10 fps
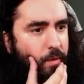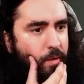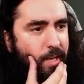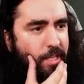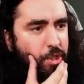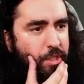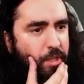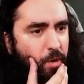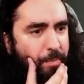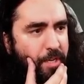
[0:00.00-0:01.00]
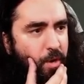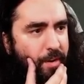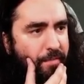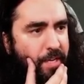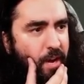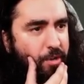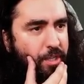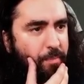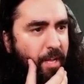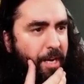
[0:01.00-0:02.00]
Let's just hope they don't have a counter
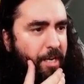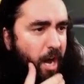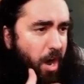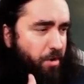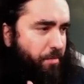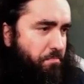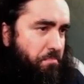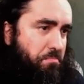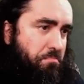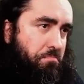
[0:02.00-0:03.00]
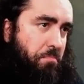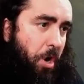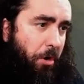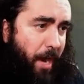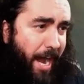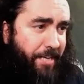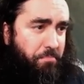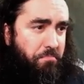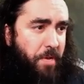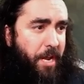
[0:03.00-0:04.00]
spell. They don't! All right,
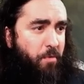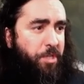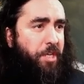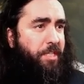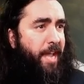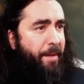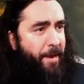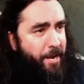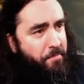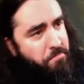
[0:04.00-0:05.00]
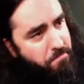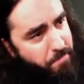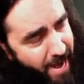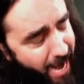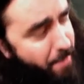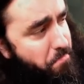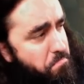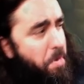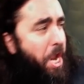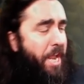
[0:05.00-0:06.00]
and then we just slam in. Bam!
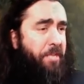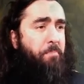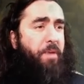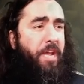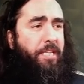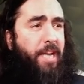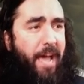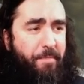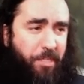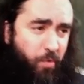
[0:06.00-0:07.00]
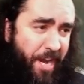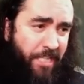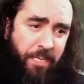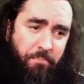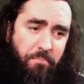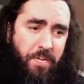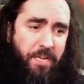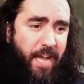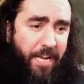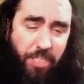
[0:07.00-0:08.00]
Easy peasy lemon squeezy.
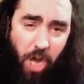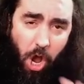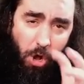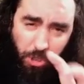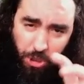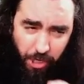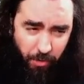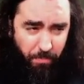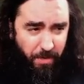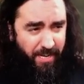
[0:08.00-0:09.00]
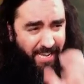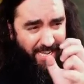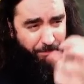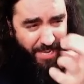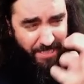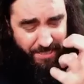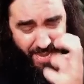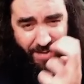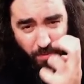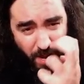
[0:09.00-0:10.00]
I told you, this
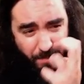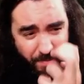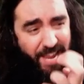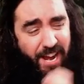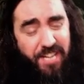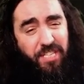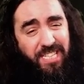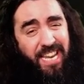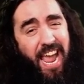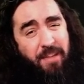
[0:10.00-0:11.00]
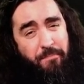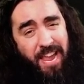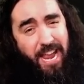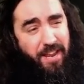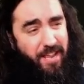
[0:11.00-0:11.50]
deck will be here to stay, man.